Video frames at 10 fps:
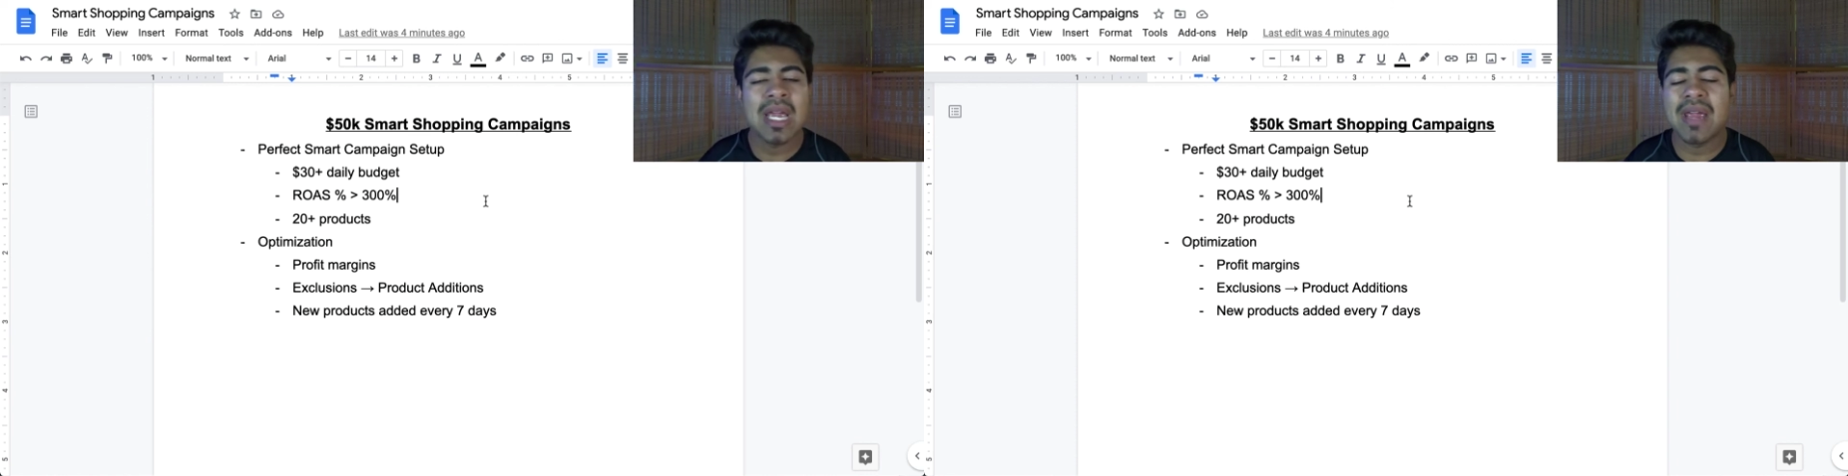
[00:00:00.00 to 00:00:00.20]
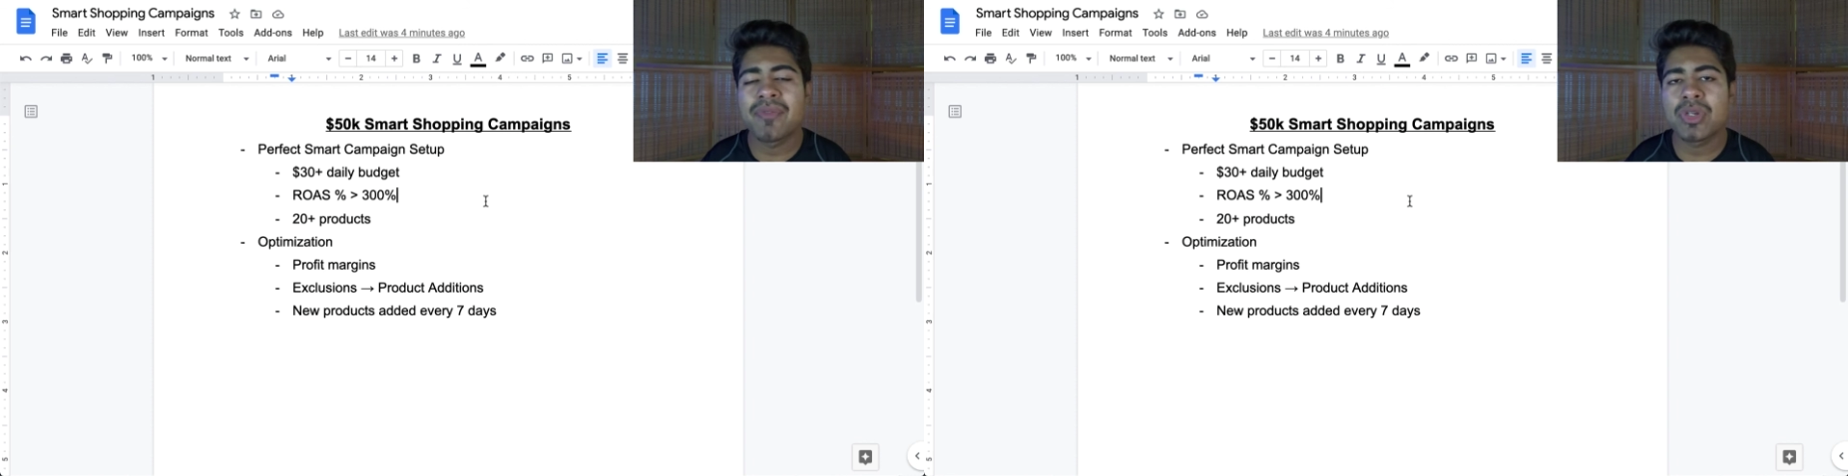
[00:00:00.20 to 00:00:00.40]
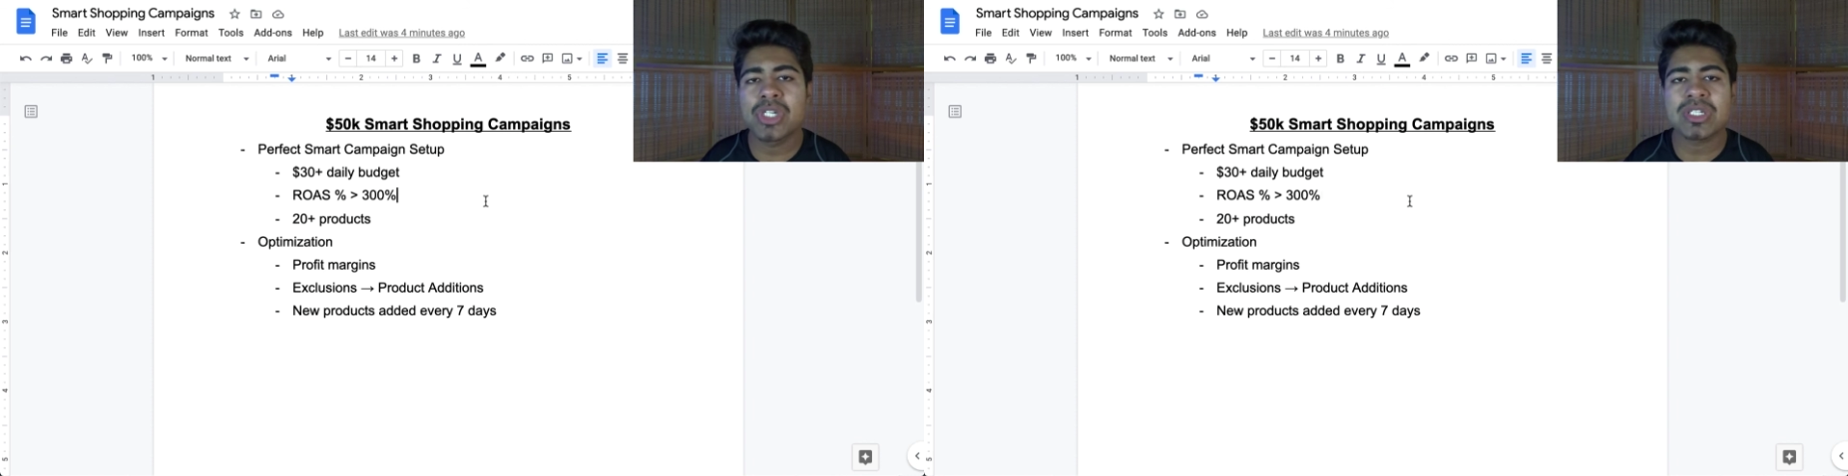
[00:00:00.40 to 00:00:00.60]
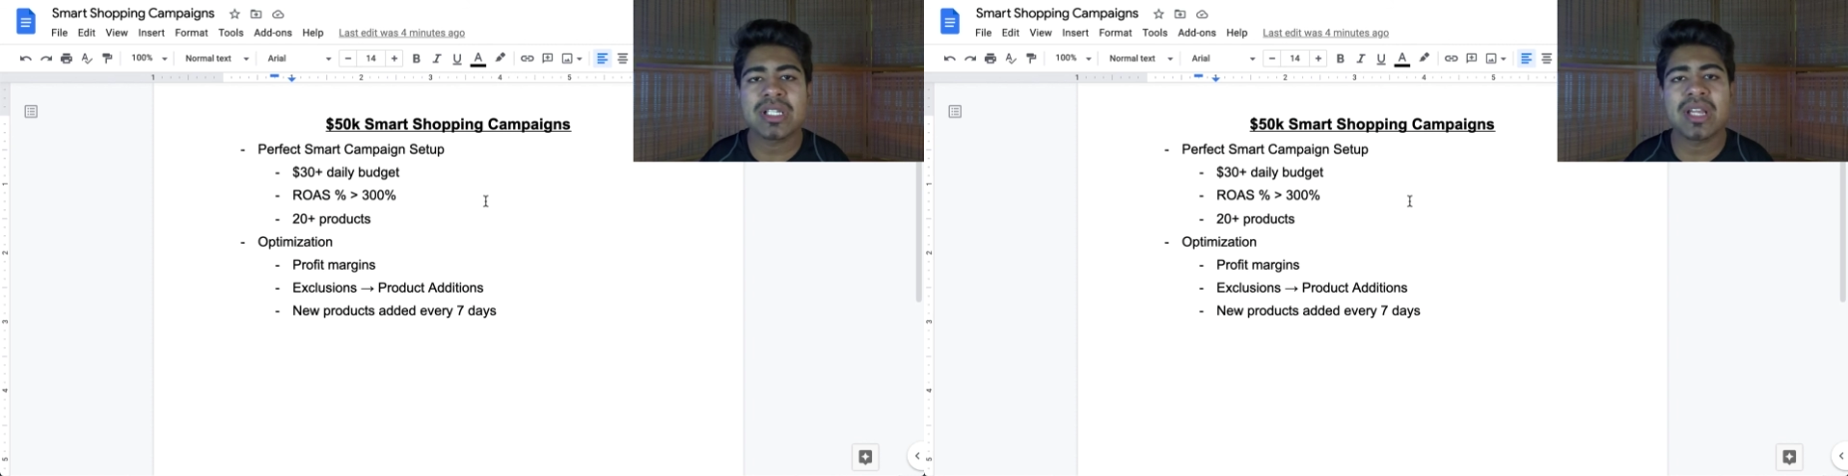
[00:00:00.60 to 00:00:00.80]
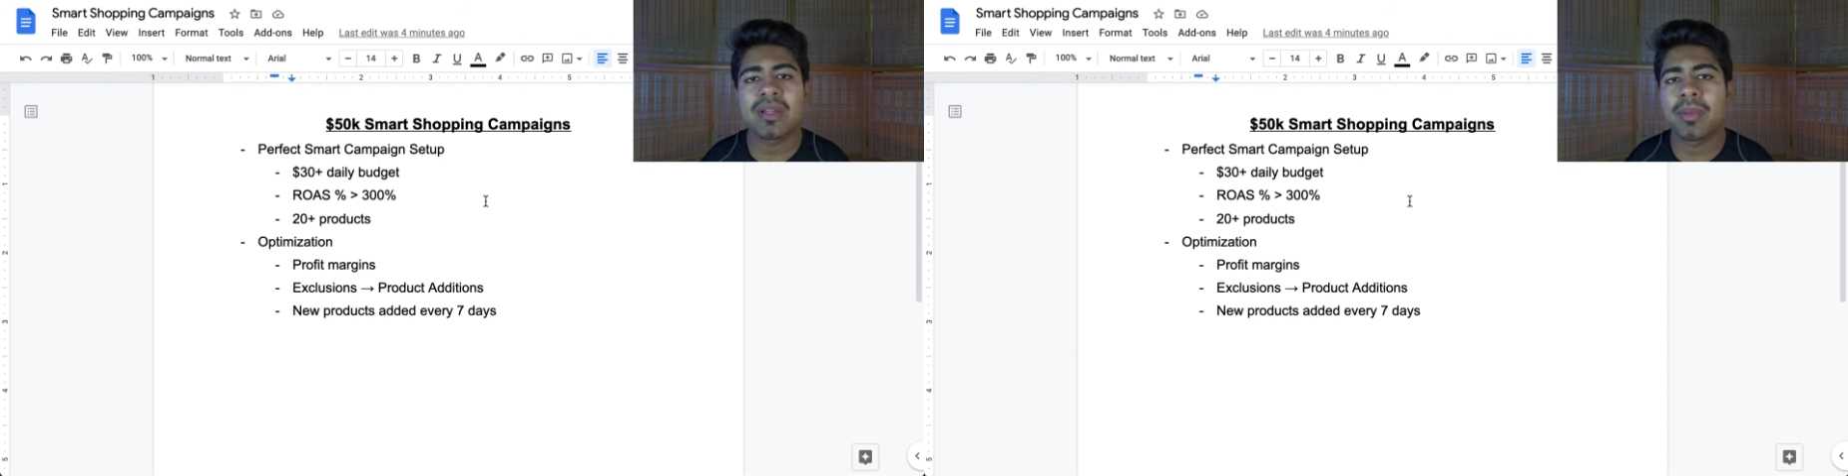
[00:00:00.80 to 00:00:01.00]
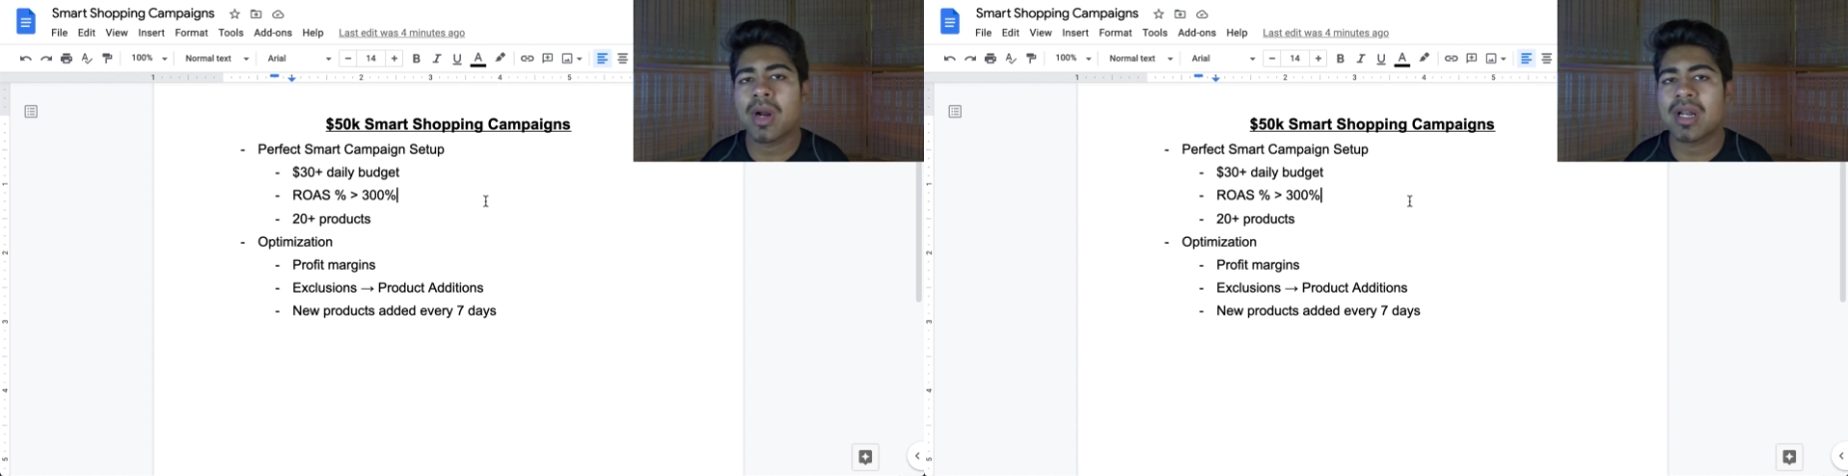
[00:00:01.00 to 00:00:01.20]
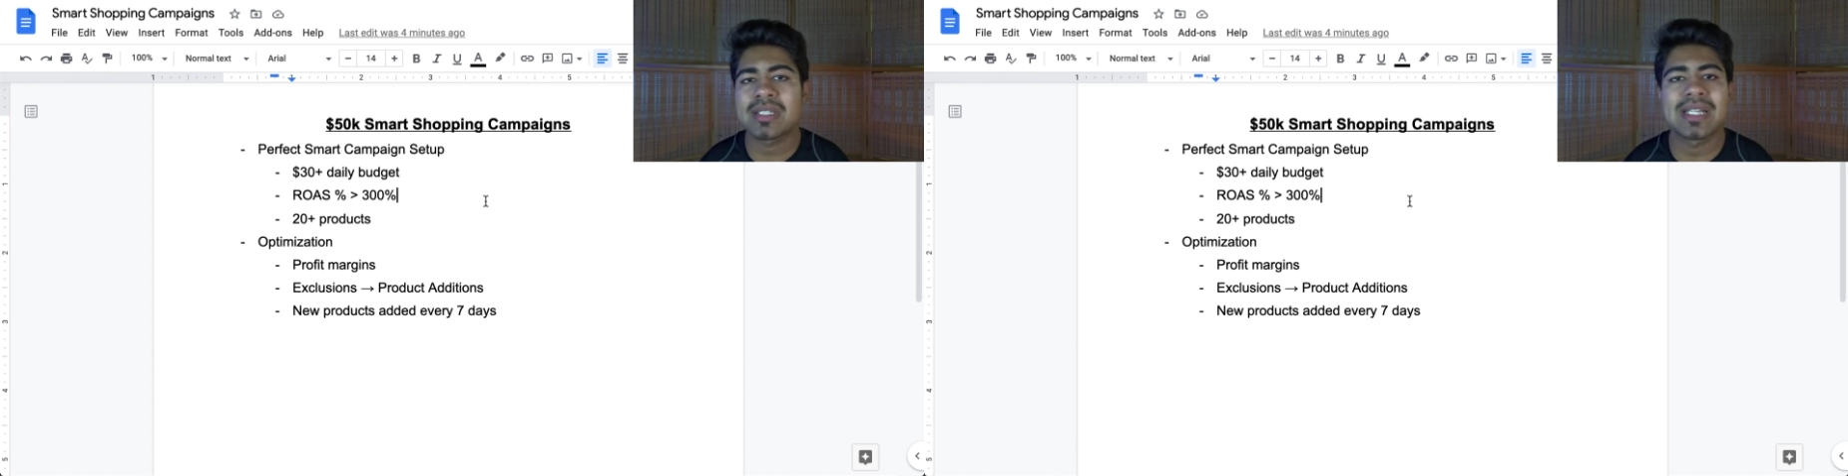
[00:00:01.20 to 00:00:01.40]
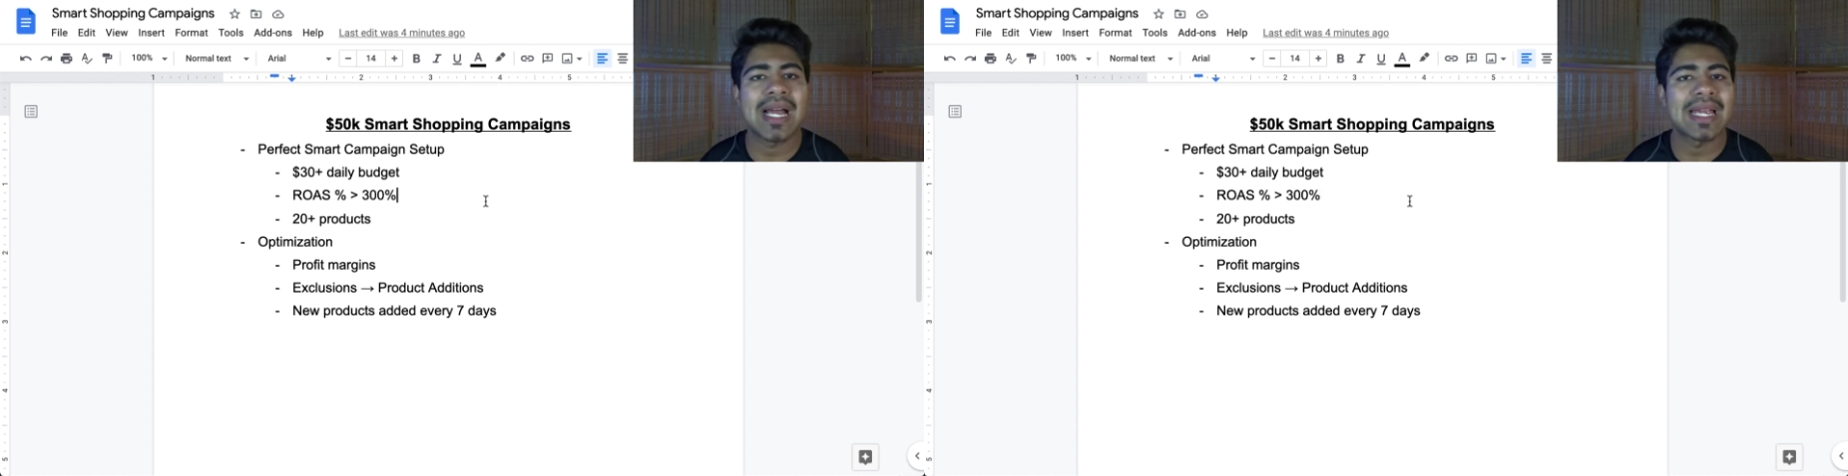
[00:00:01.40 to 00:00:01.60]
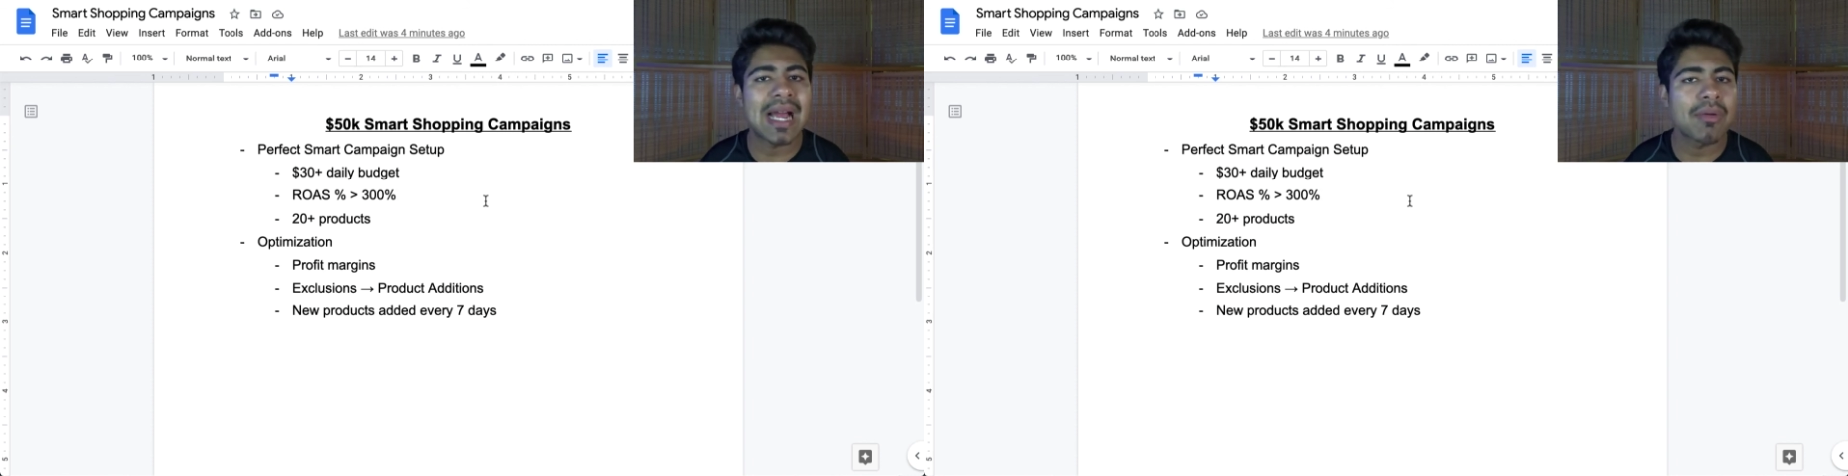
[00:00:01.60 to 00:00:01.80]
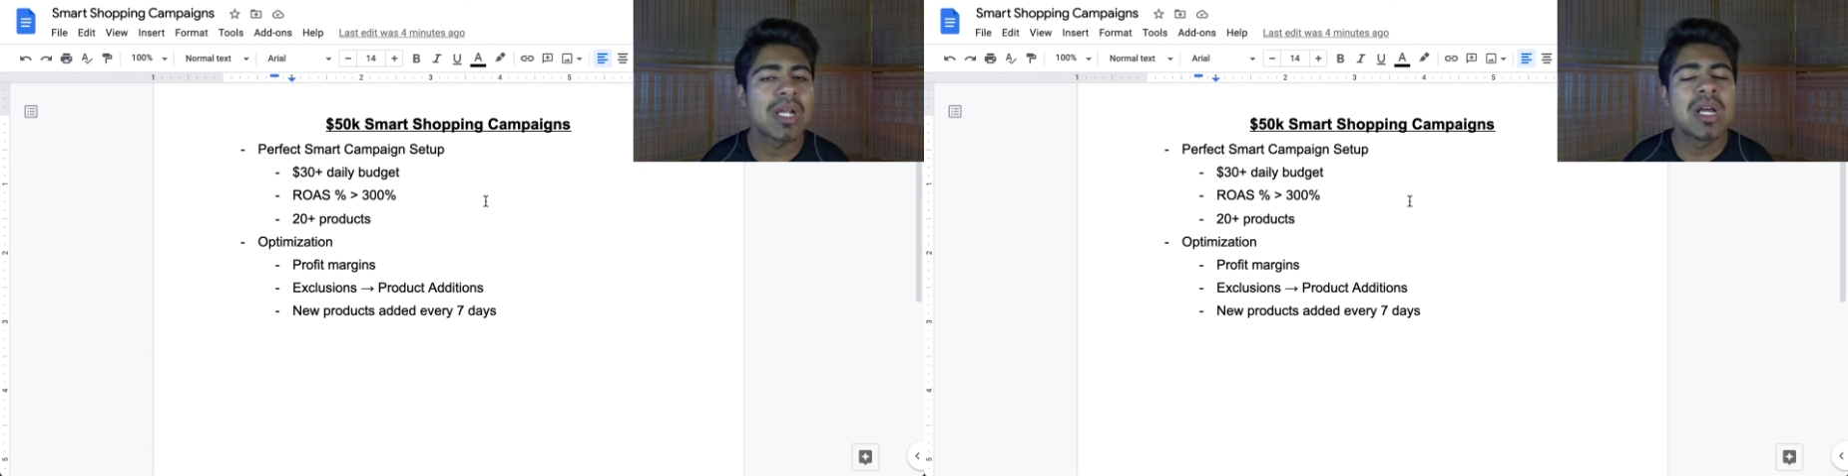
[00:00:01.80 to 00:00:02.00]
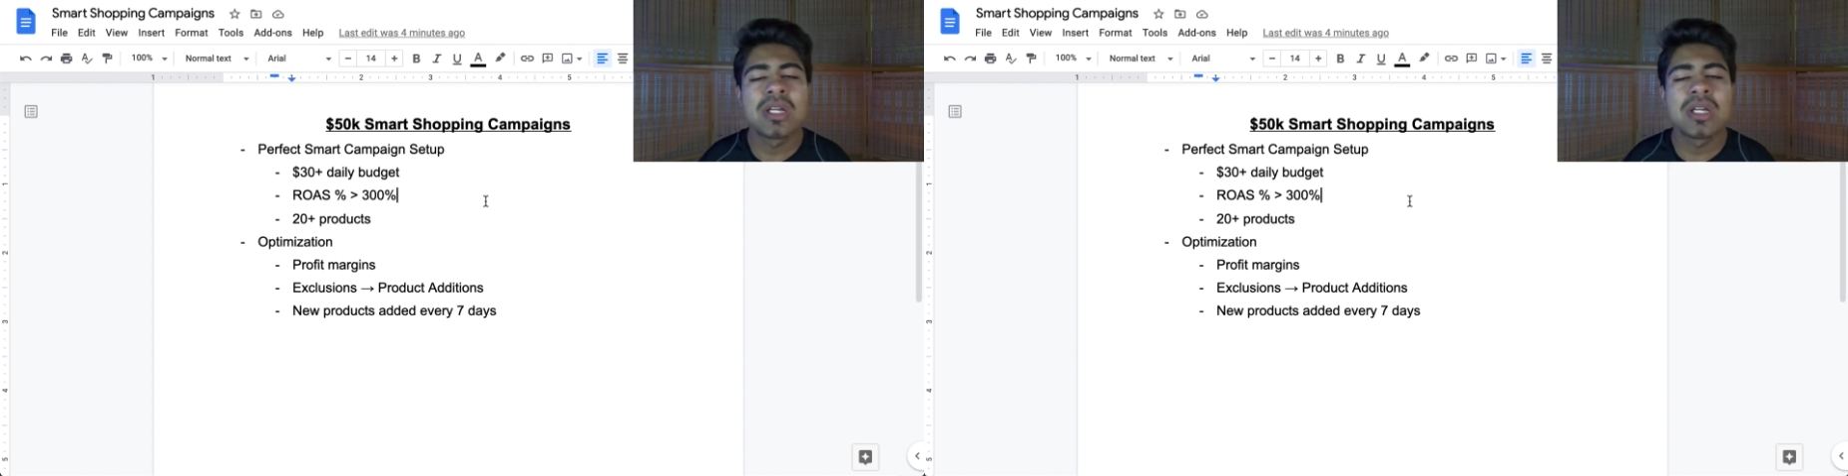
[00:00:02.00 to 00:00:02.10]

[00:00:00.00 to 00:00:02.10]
if you just let the products die out,